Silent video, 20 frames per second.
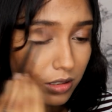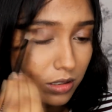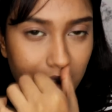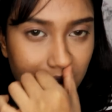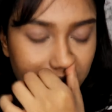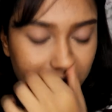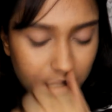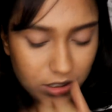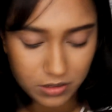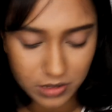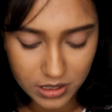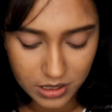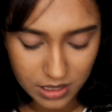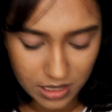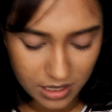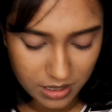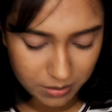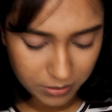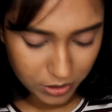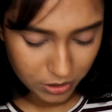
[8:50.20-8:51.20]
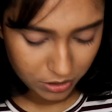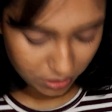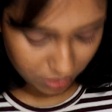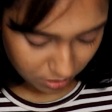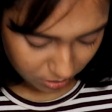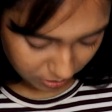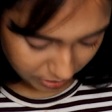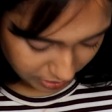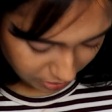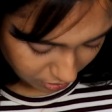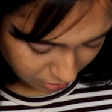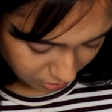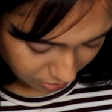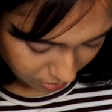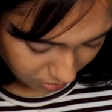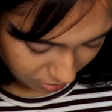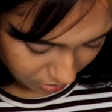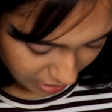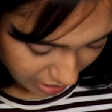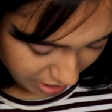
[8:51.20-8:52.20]
After doing that, I'm going to go
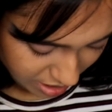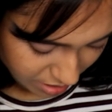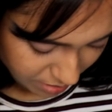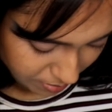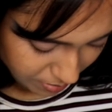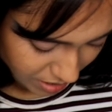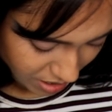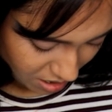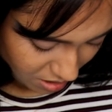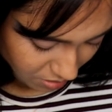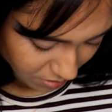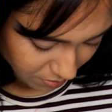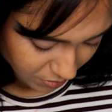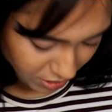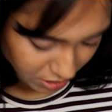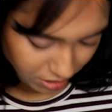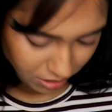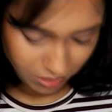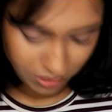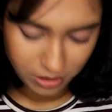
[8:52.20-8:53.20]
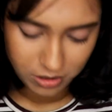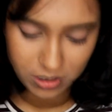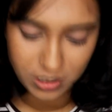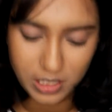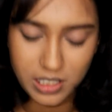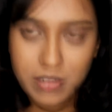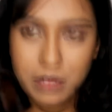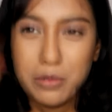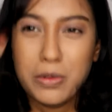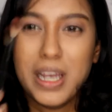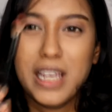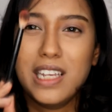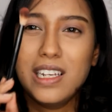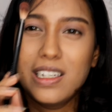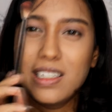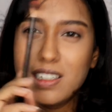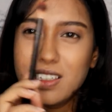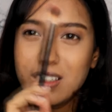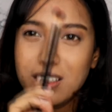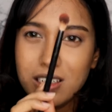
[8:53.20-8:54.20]
into that brown. I'm just going to take very
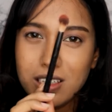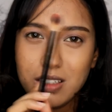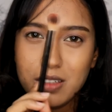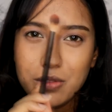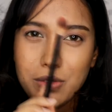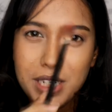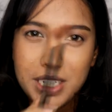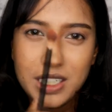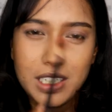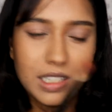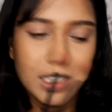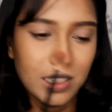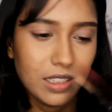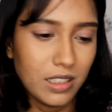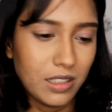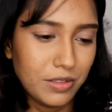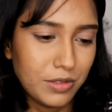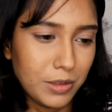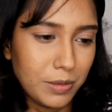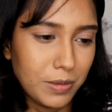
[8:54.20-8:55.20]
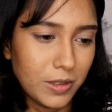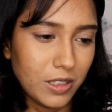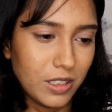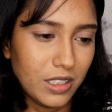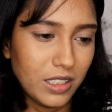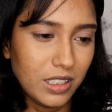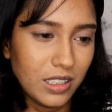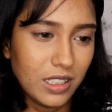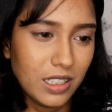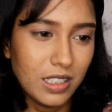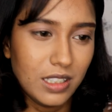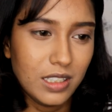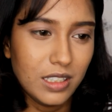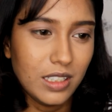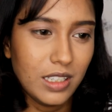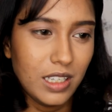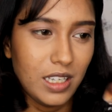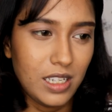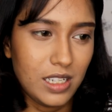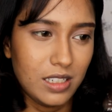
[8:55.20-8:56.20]
little of the product
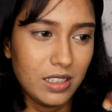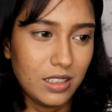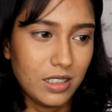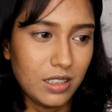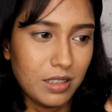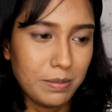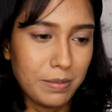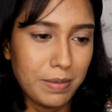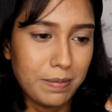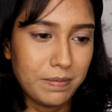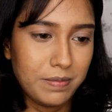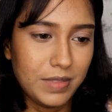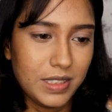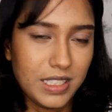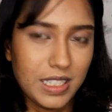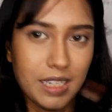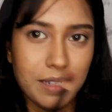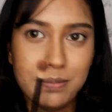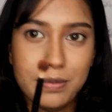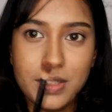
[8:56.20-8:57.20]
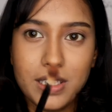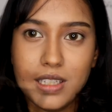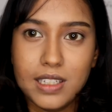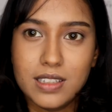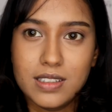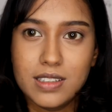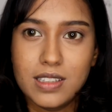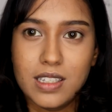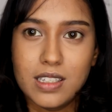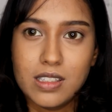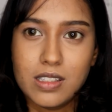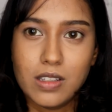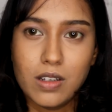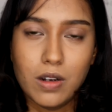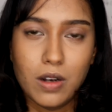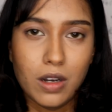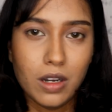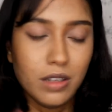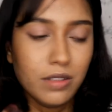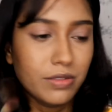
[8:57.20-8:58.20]
and tap the excess
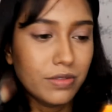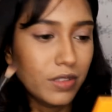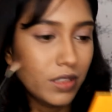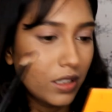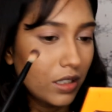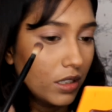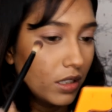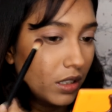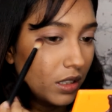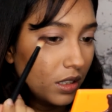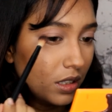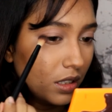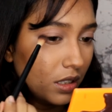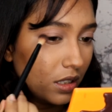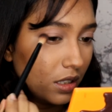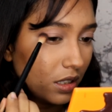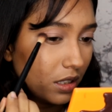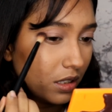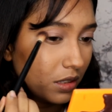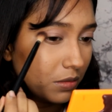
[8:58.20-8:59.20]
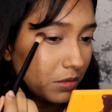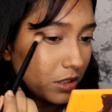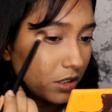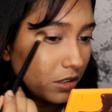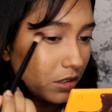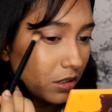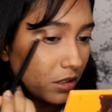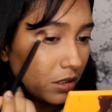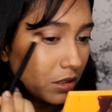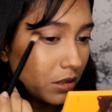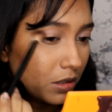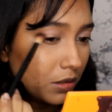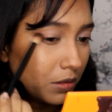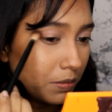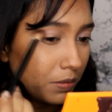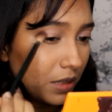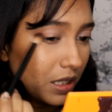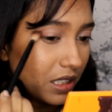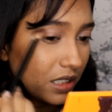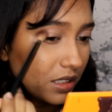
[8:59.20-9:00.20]
off. And I'm just going
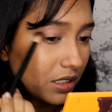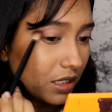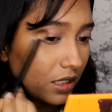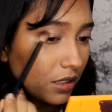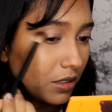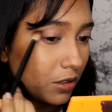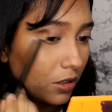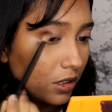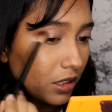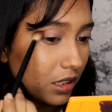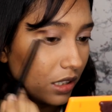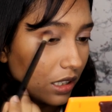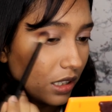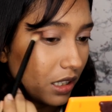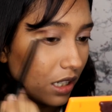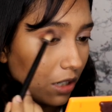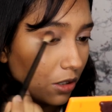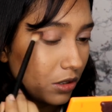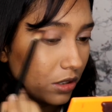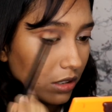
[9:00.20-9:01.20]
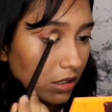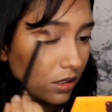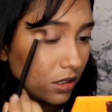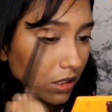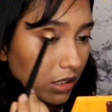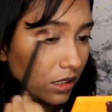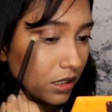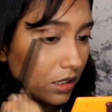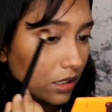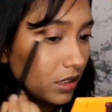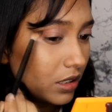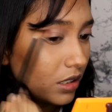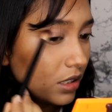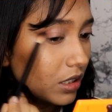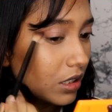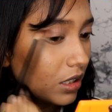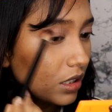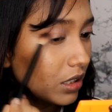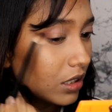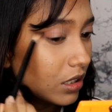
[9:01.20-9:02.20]
to place it on the outer corners.